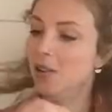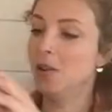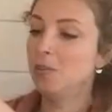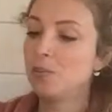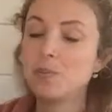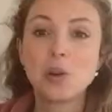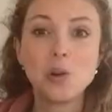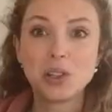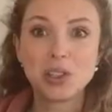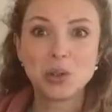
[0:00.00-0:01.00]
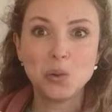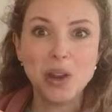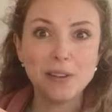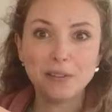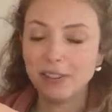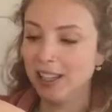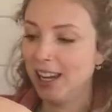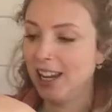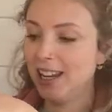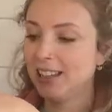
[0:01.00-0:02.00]
I'm
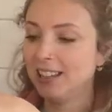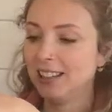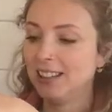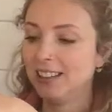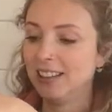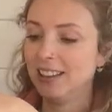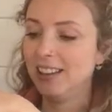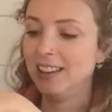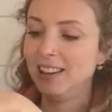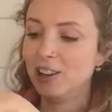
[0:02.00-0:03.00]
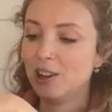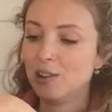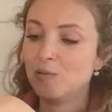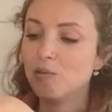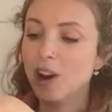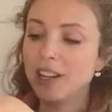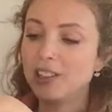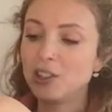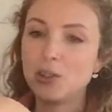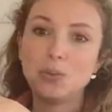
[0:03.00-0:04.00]
swiftly
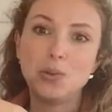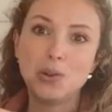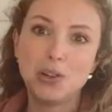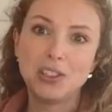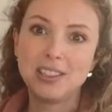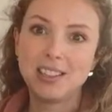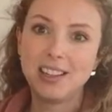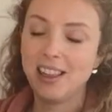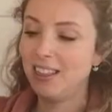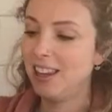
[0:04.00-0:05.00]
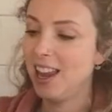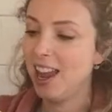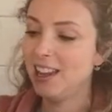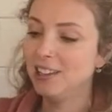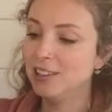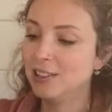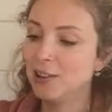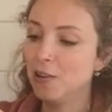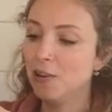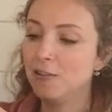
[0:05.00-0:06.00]
running towards the end
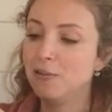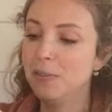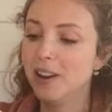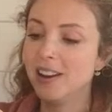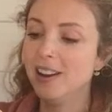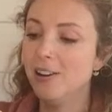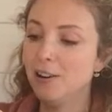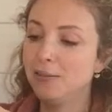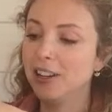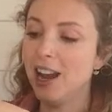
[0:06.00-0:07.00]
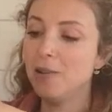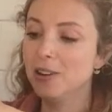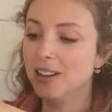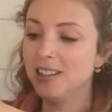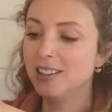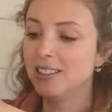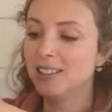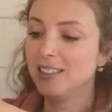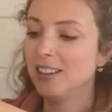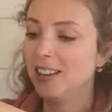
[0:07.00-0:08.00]
of my half an hour.
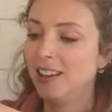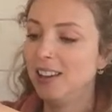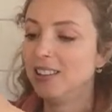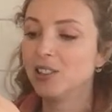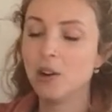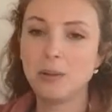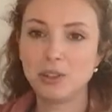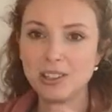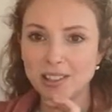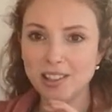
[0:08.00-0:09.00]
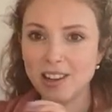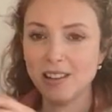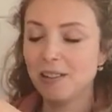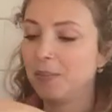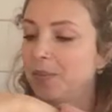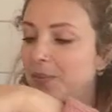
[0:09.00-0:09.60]
So I'm just gonna,